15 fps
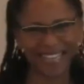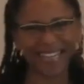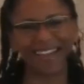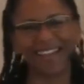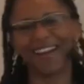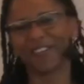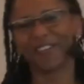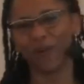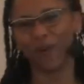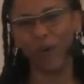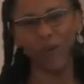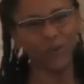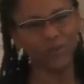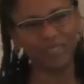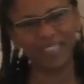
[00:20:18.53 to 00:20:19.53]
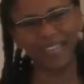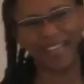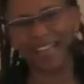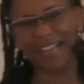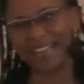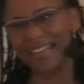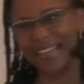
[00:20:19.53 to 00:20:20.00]
the whole day.
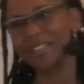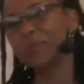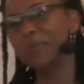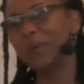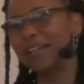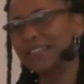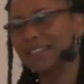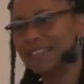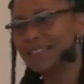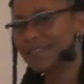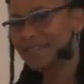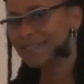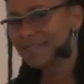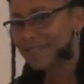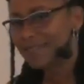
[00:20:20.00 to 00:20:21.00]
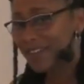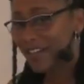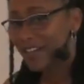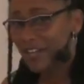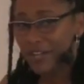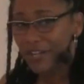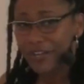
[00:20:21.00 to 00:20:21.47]
Guess what?
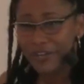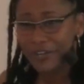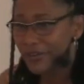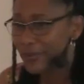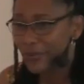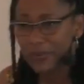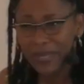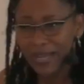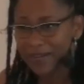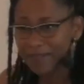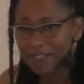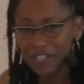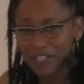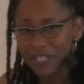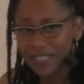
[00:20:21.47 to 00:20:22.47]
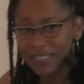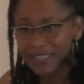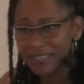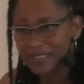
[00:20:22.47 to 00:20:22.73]
No laryngitis.